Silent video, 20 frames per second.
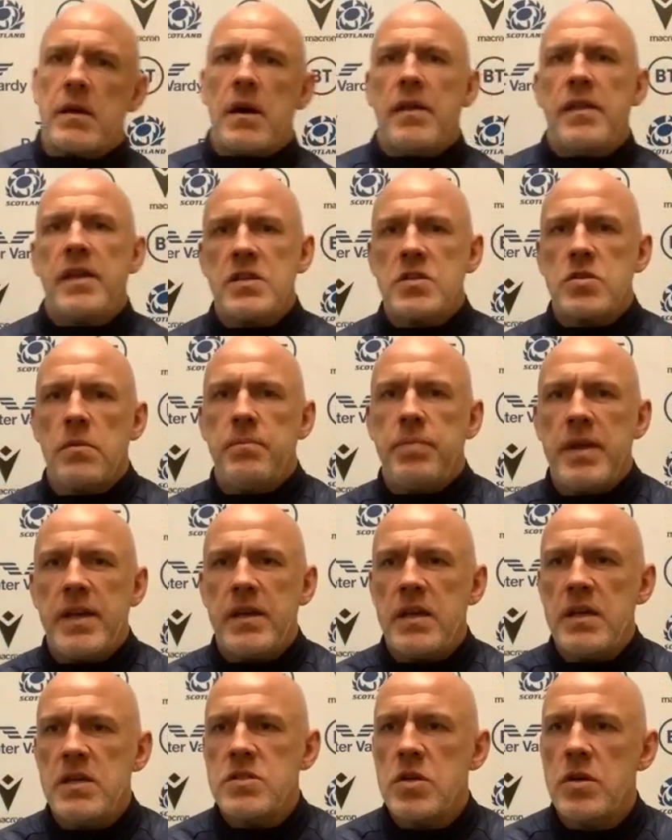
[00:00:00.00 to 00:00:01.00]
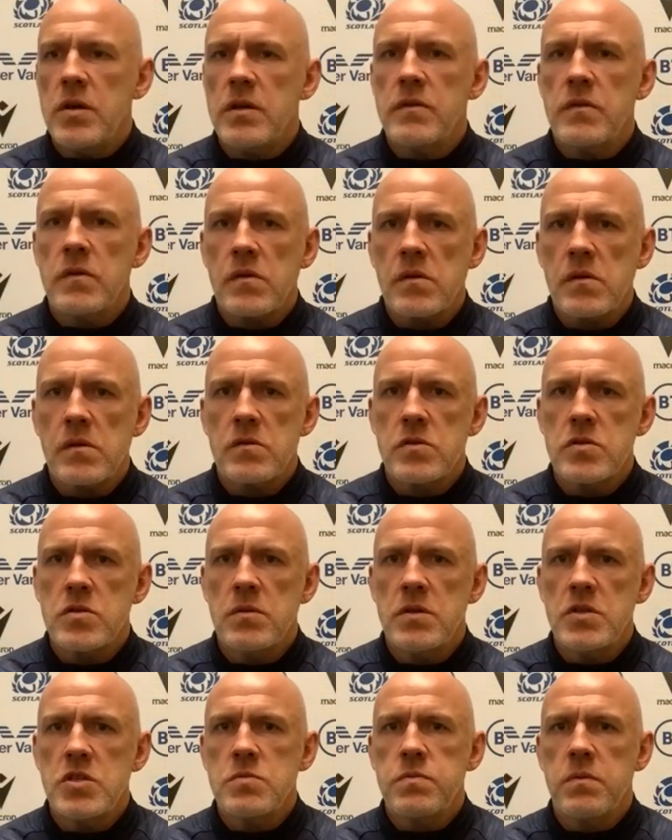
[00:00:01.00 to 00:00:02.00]
I think it's oblique he's hurt.
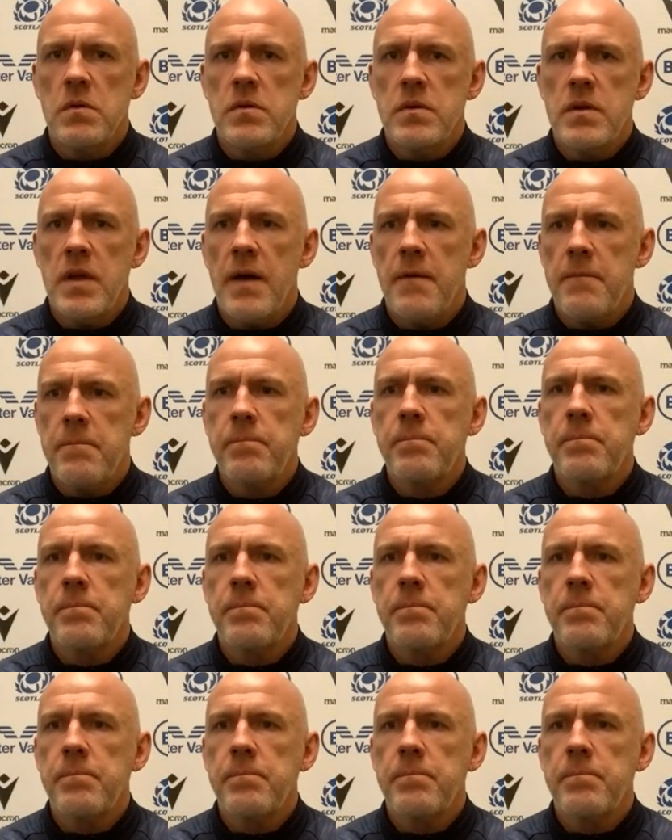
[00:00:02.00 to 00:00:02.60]
So he just, yeah.